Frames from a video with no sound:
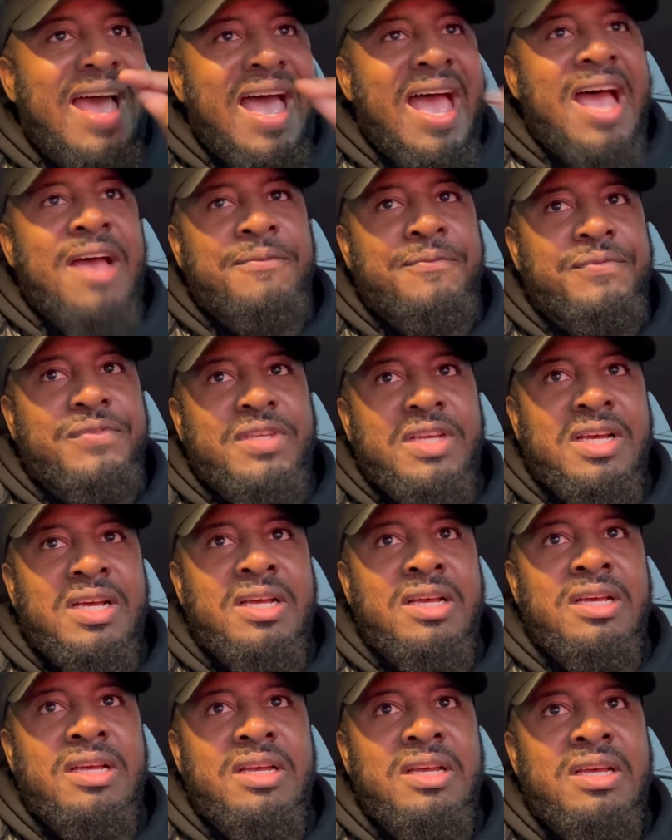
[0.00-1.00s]

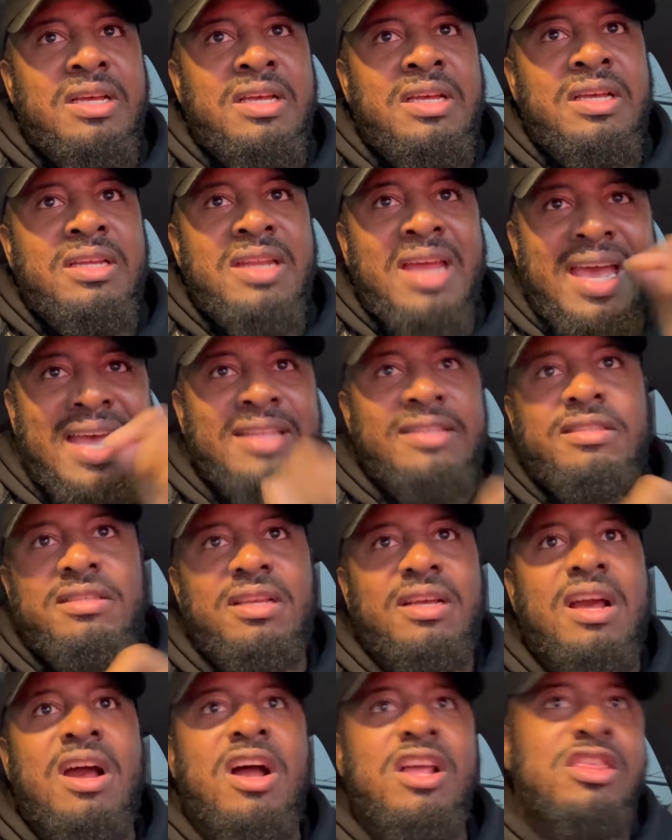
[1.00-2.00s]
after the
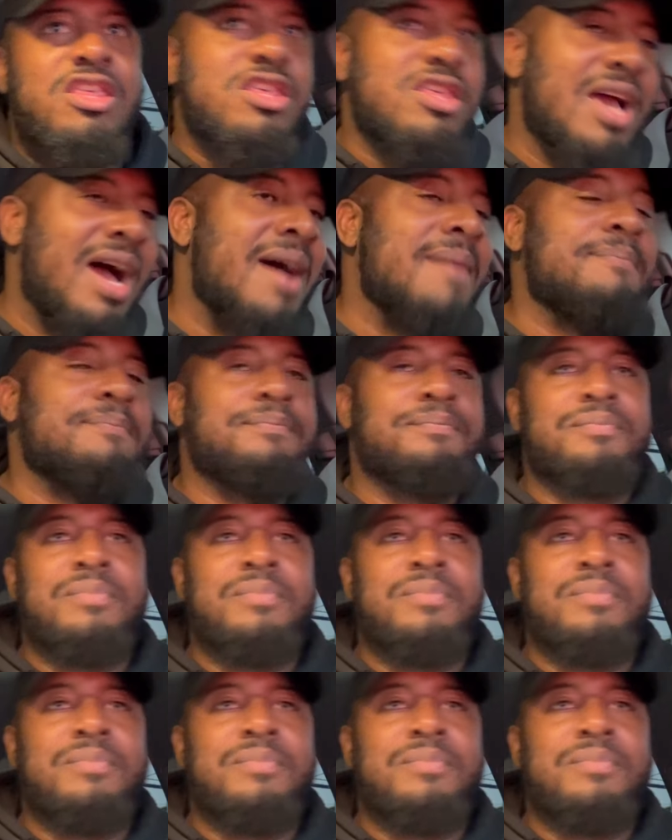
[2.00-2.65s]
Instacart shop